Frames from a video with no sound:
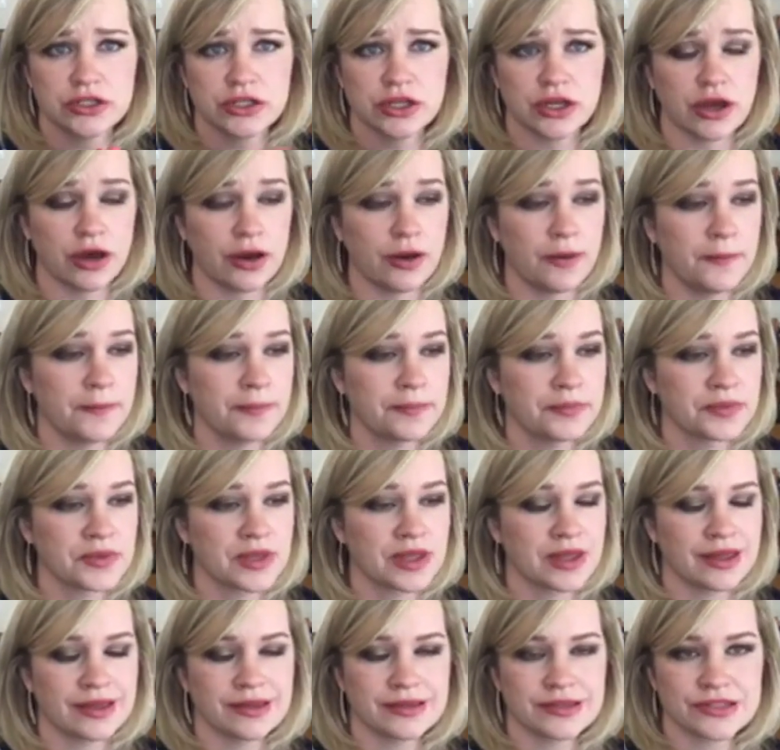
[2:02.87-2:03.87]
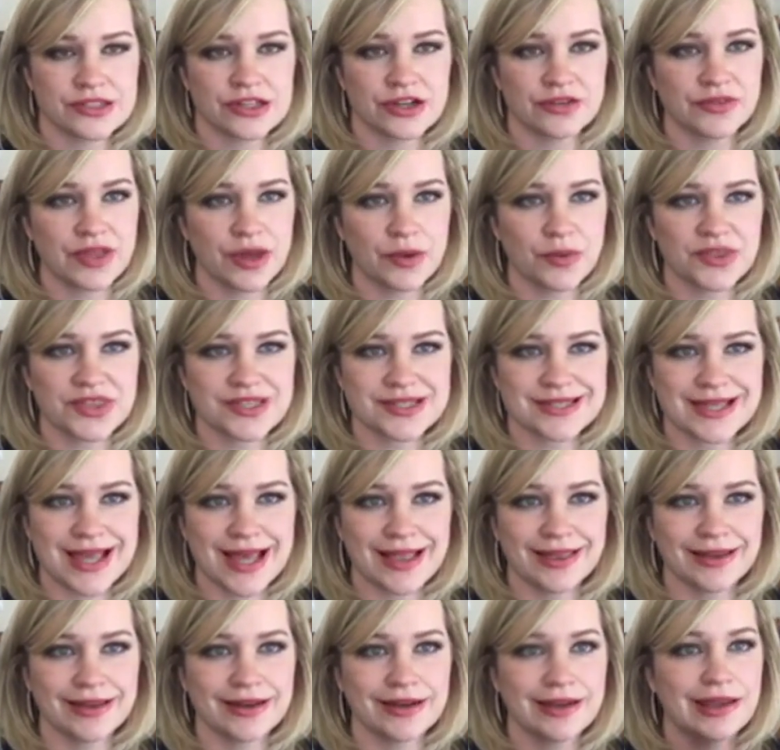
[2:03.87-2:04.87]
to go. Serve that with a
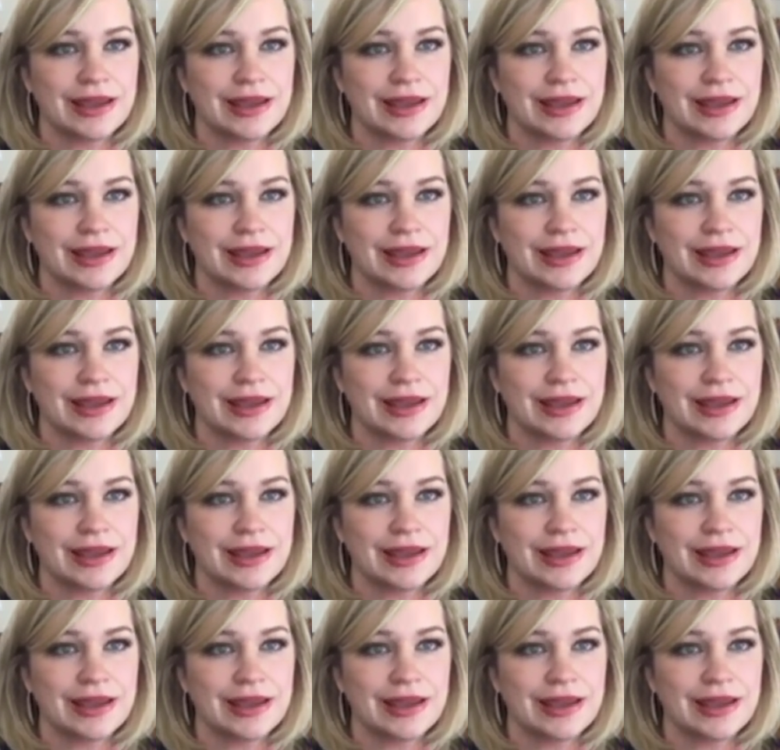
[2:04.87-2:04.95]
salad.